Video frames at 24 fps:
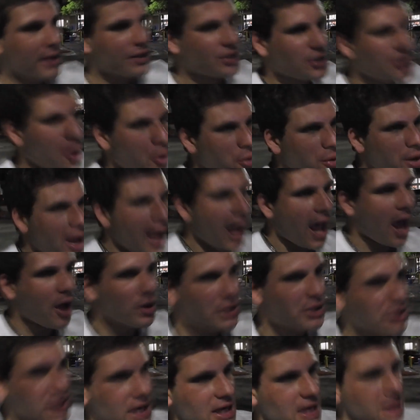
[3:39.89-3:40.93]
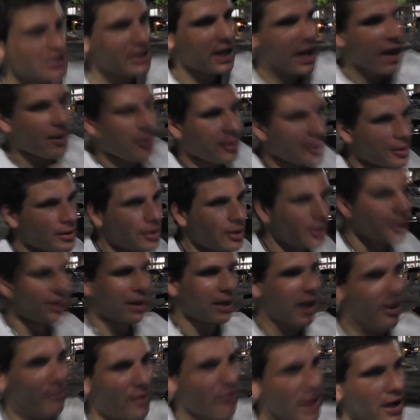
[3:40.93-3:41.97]
So now she's
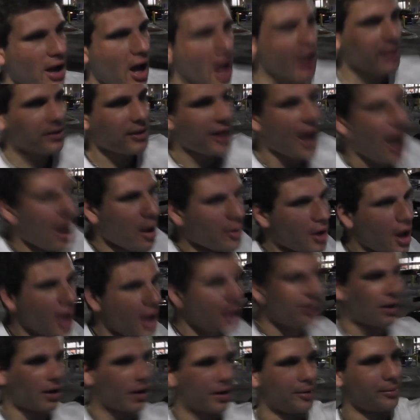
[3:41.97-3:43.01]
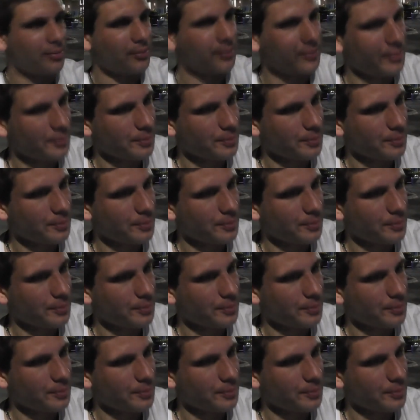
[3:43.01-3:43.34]
getting giving a down under.